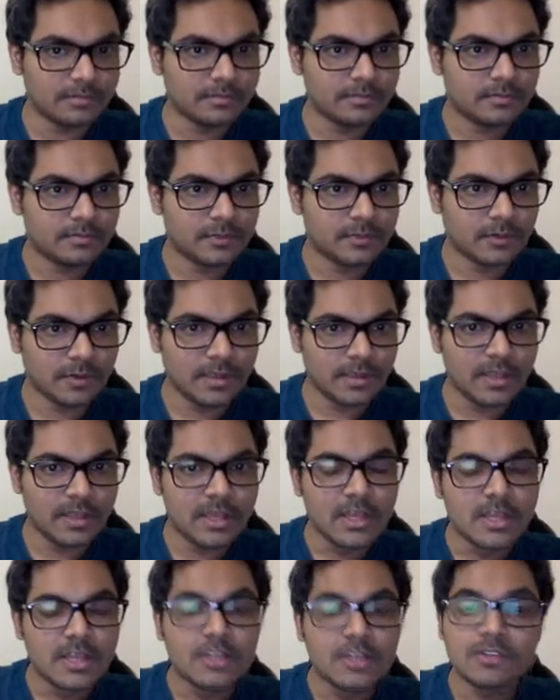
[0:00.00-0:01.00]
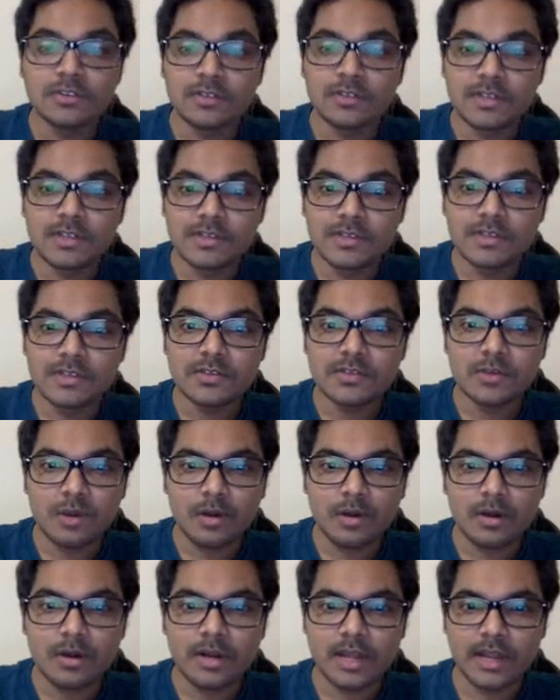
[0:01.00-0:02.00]
Okay, so this is
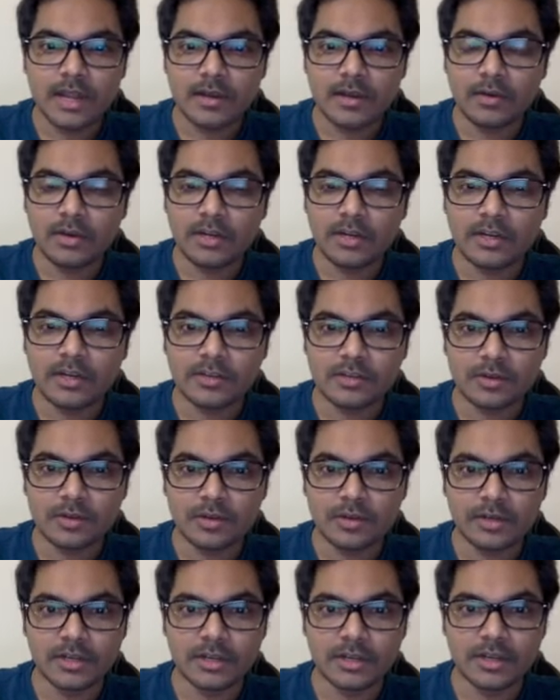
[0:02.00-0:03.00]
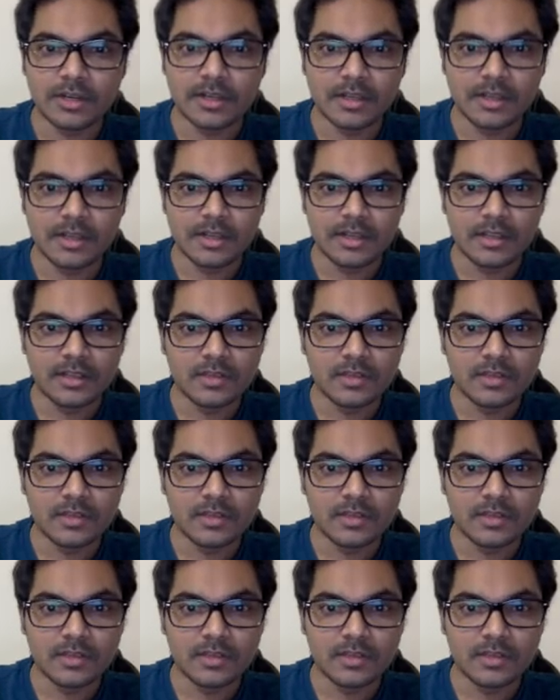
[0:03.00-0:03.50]
called a rotated sorted array.